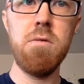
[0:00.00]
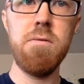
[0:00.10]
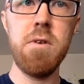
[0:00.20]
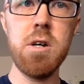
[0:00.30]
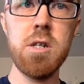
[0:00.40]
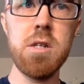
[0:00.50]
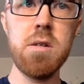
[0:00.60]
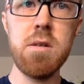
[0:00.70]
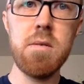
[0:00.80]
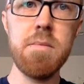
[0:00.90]

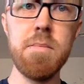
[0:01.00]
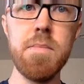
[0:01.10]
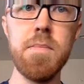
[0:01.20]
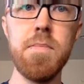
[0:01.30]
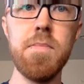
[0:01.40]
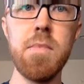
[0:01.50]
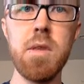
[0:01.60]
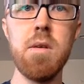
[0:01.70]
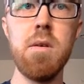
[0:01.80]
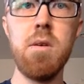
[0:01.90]
function,
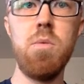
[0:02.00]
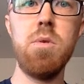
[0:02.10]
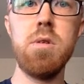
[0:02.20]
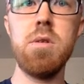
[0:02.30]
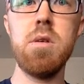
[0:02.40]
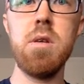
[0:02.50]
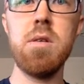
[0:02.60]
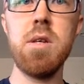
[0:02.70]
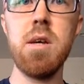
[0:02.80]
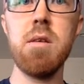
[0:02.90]
which is going to take a